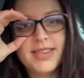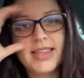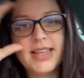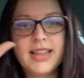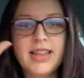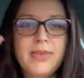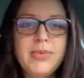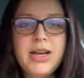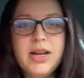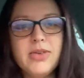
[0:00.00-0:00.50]

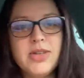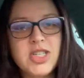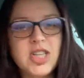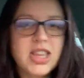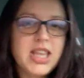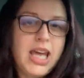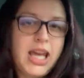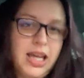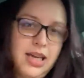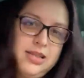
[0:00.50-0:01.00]
Let me know what you
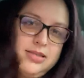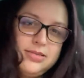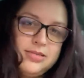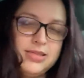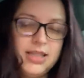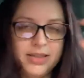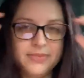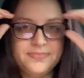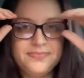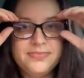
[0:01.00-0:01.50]
think.
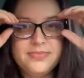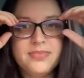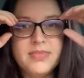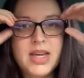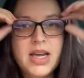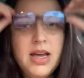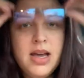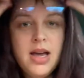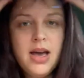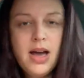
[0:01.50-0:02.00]

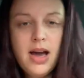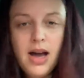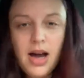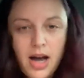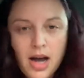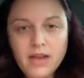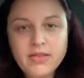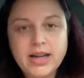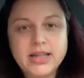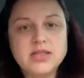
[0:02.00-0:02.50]

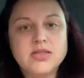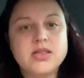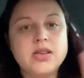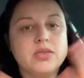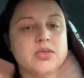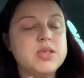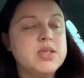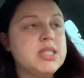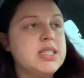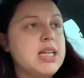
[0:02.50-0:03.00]
All right, so
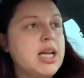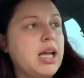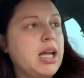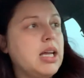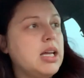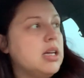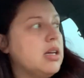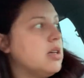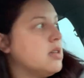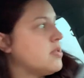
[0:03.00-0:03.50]
today
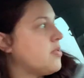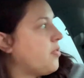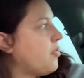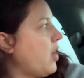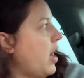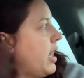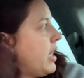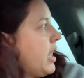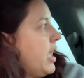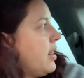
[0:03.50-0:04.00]
is
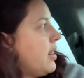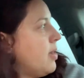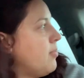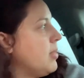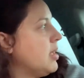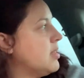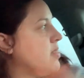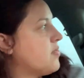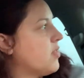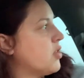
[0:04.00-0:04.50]
Friday. That
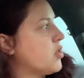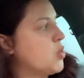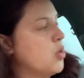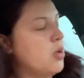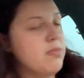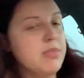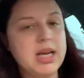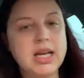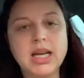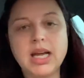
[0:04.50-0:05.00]
means
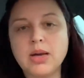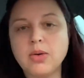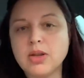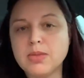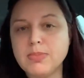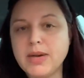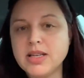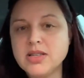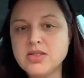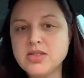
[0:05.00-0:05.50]
virtual meeting
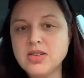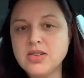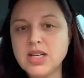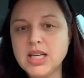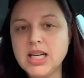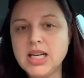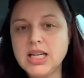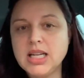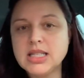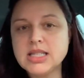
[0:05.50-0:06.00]
with my
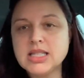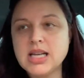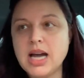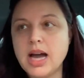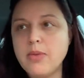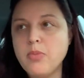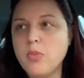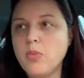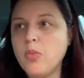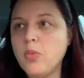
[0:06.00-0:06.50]
students.
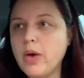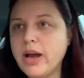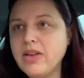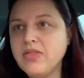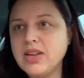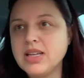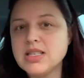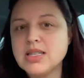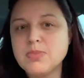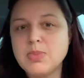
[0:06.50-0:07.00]
I'm
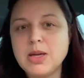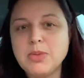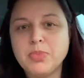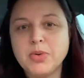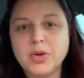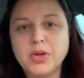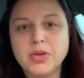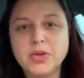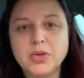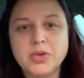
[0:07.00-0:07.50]
waving to
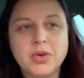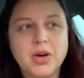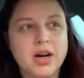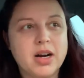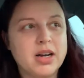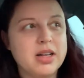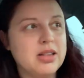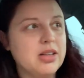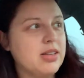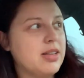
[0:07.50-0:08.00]
people who
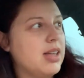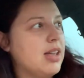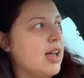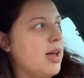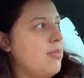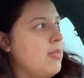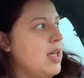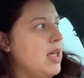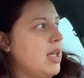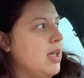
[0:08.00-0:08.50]
are looking
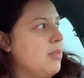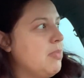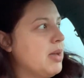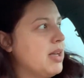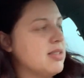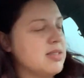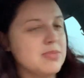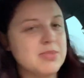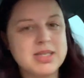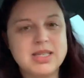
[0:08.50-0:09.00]
at me
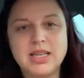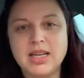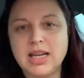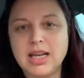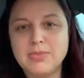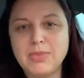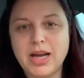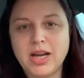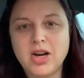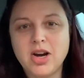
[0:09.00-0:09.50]
because I'm sitting
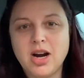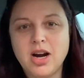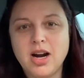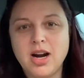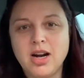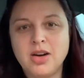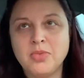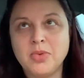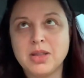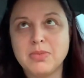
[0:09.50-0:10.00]
in my
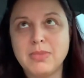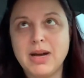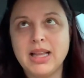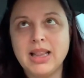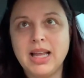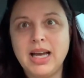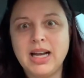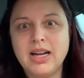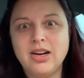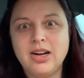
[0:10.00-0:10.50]
car with my
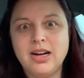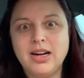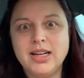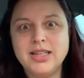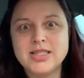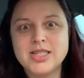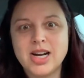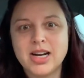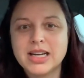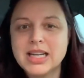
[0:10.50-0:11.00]
light
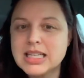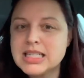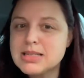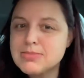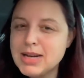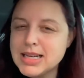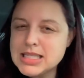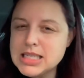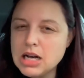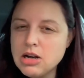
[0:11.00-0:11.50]
on, talking to
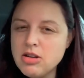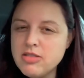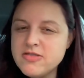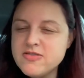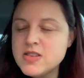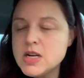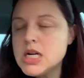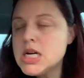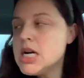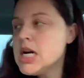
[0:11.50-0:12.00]

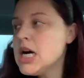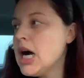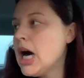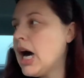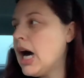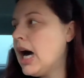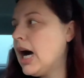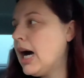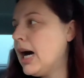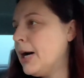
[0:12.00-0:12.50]
myself.
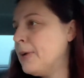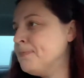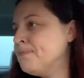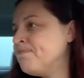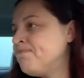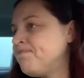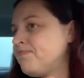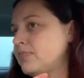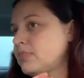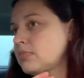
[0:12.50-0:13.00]

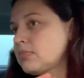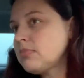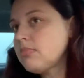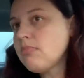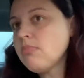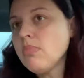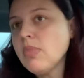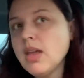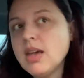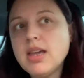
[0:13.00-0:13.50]

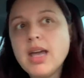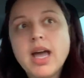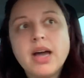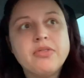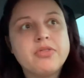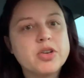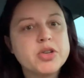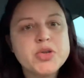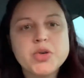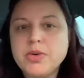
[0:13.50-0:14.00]
Yeah,
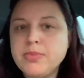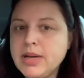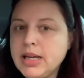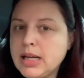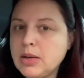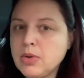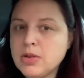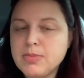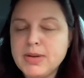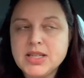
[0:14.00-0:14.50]
virtual
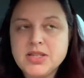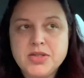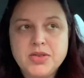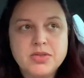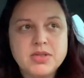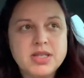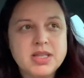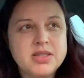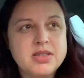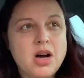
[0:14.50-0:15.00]
meeting with my
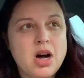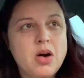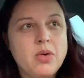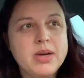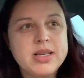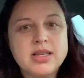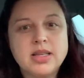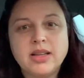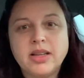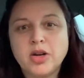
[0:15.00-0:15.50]
students. It's
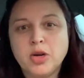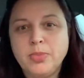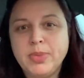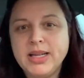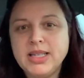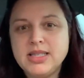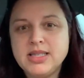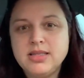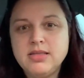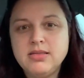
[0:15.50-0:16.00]
always a little bit